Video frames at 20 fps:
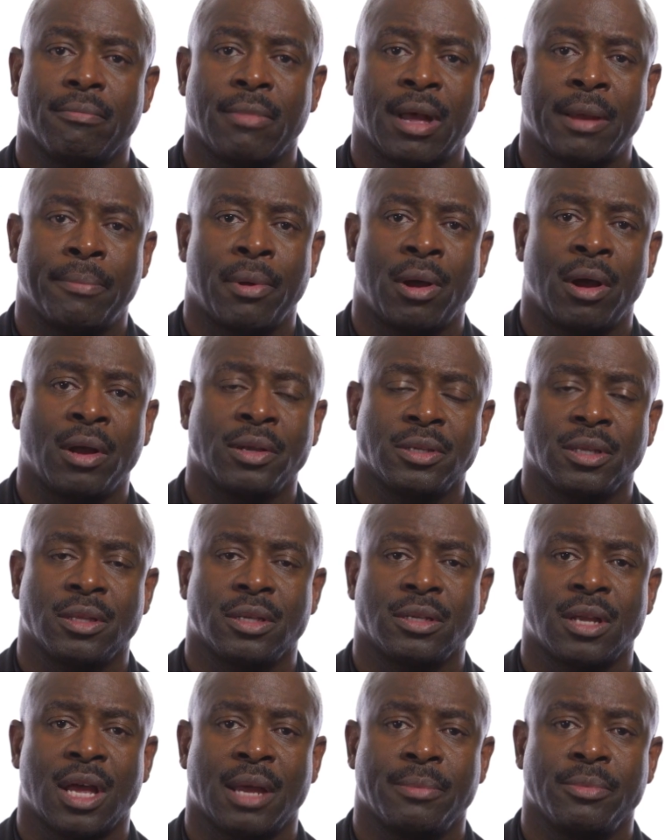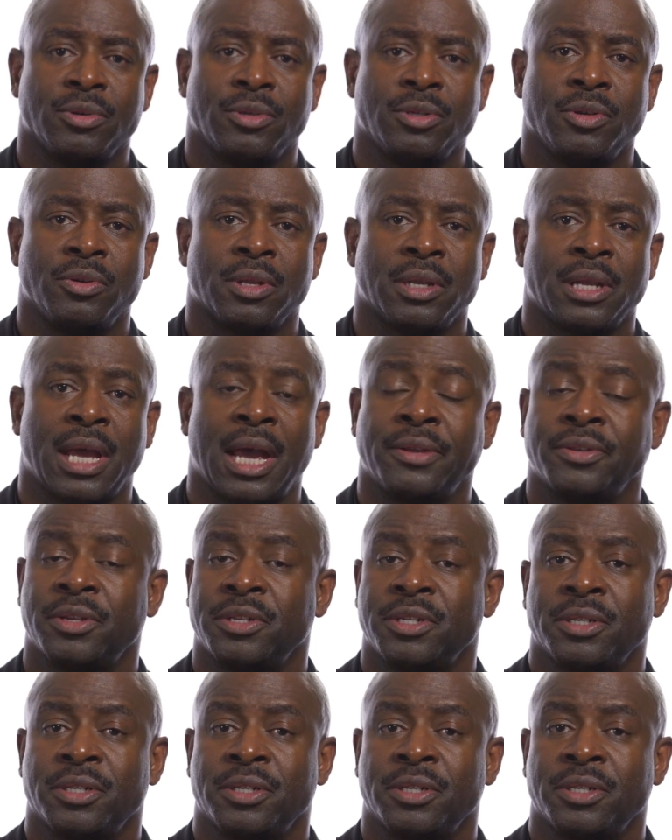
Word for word: my boss at the time who's new to NASA.